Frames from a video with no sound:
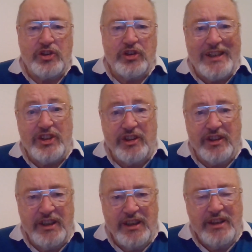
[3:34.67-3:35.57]

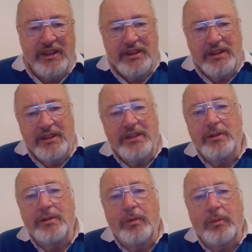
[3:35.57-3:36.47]
tragedy
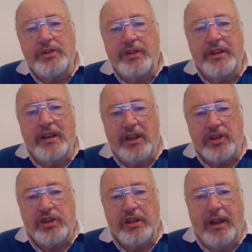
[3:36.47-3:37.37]
was the
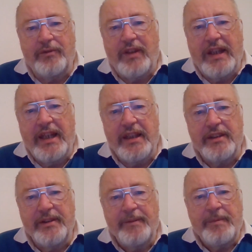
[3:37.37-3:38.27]
loss of Laird,
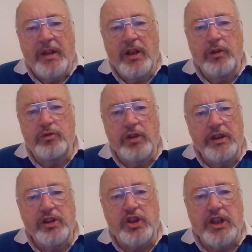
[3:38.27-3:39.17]
who'd
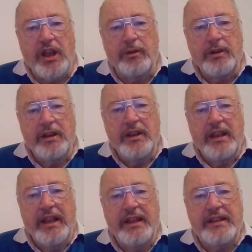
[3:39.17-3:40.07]
run the show.
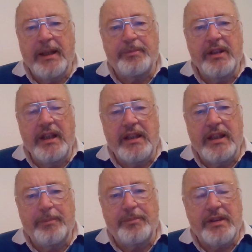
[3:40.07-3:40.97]
He kept
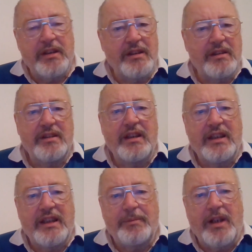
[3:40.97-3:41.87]
the
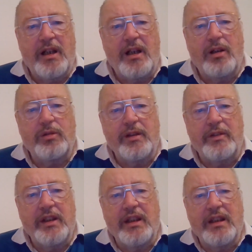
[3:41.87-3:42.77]
whole of
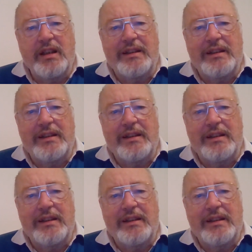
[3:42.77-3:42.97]
the